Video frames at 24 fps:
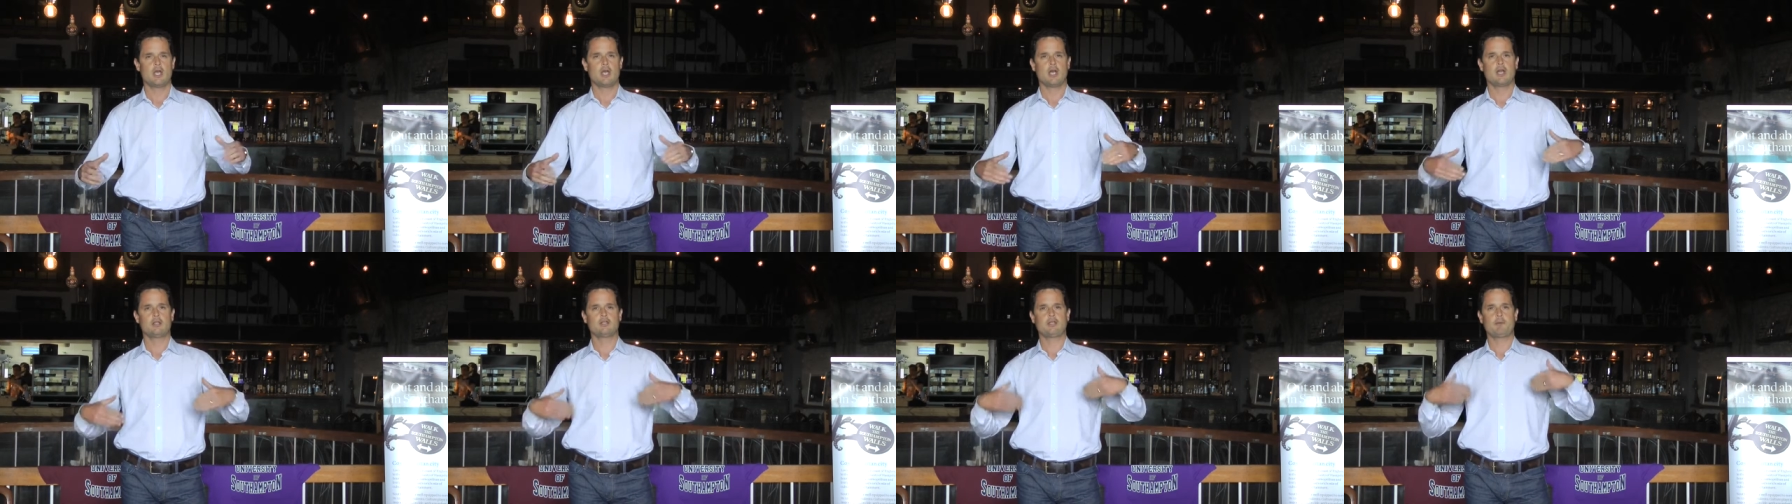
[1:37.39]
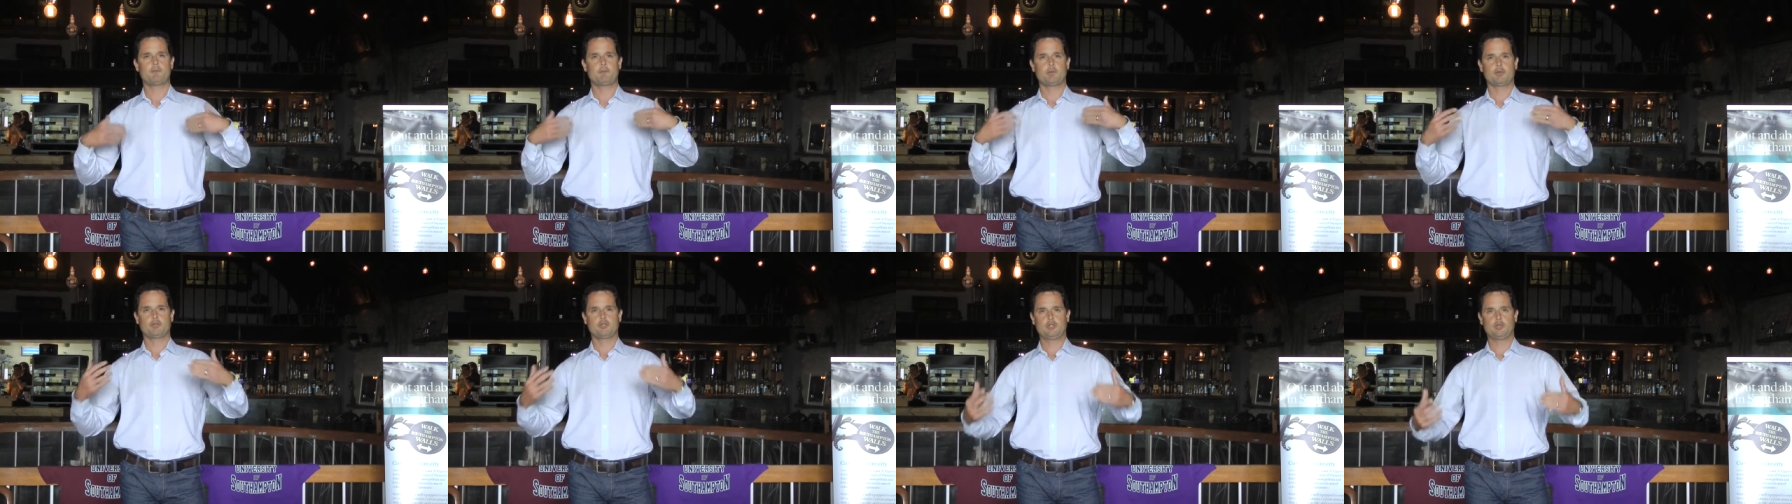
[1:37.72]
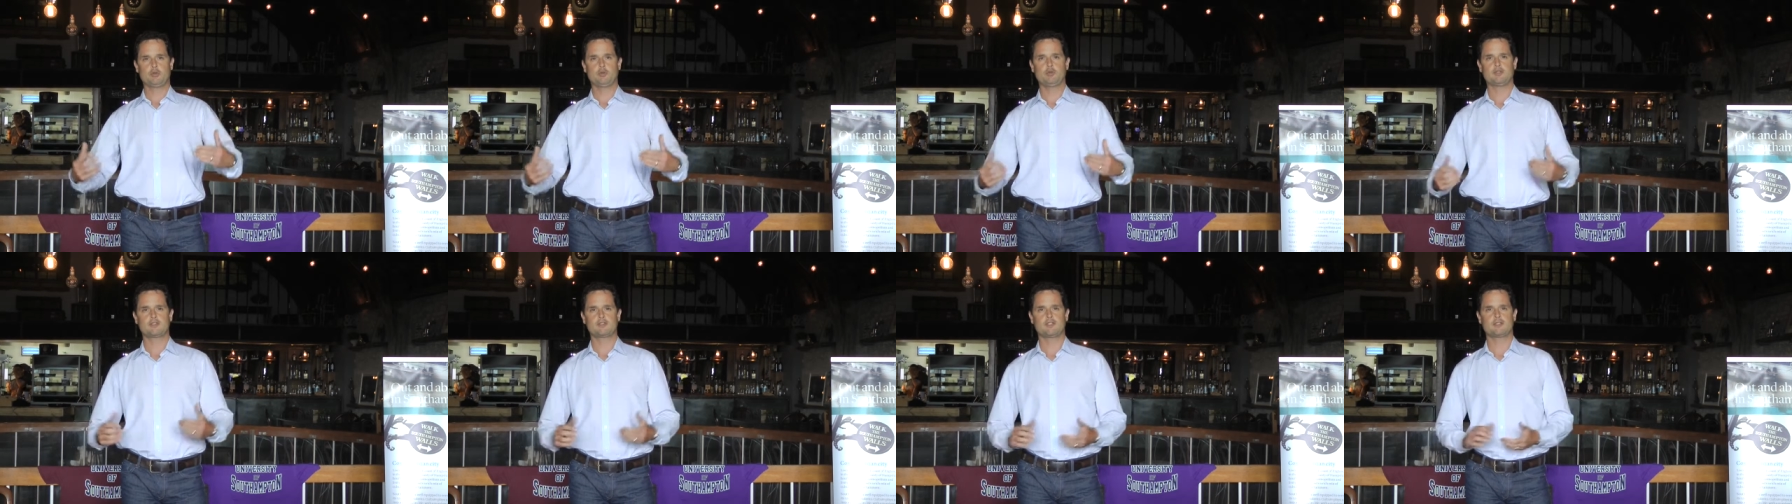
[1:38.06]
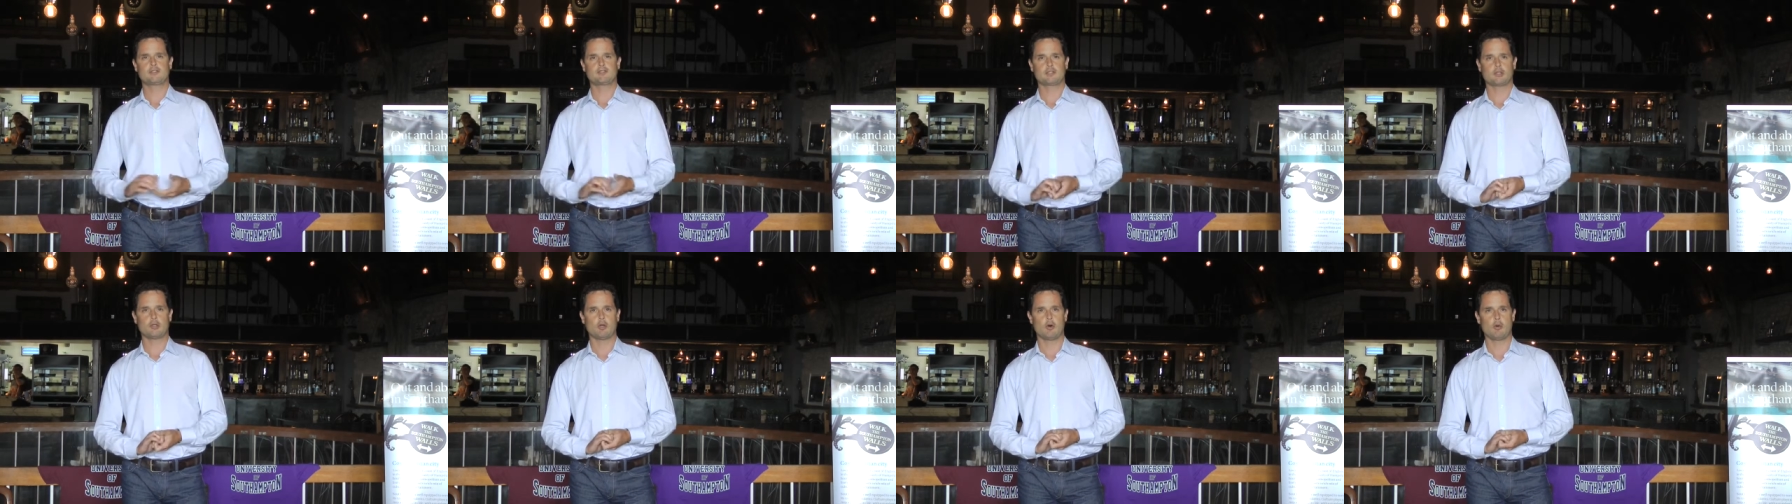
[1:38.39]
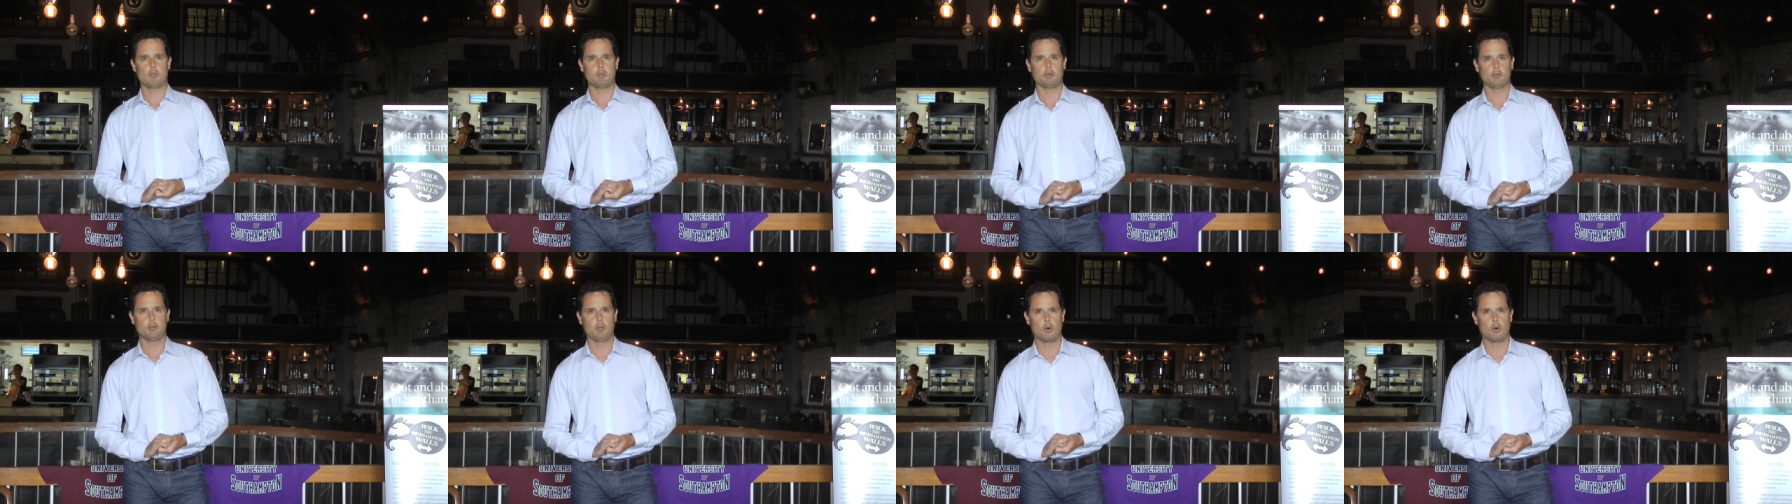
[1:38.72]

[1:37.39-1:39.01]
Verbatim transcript: and it produces global